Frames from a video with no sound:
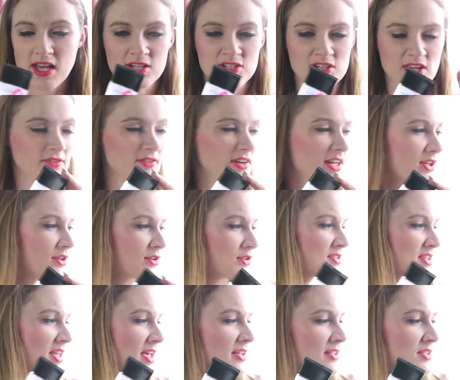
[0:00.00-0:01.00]
I generally
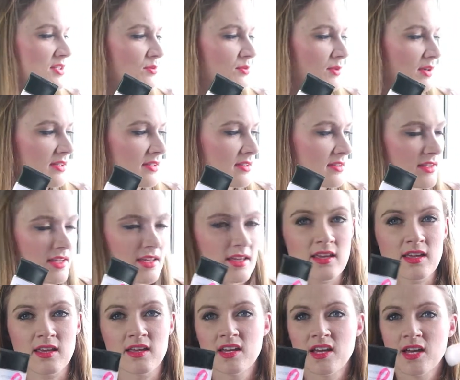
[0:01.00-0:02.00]
use it with
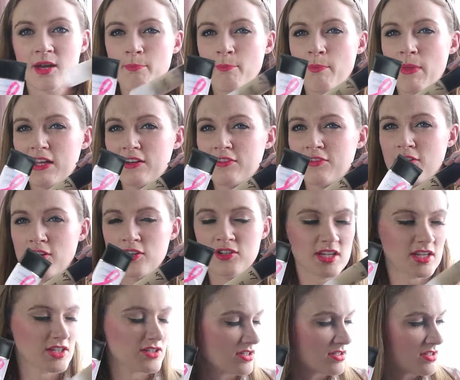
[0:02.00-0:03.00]
the matte
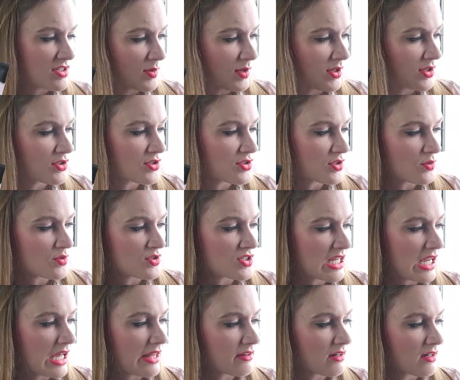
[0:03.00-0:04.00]
foundation, so I use those
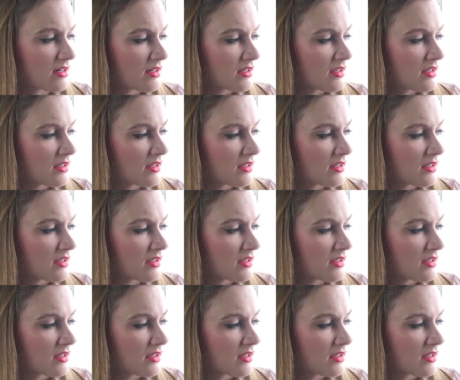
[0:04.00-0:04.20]
together.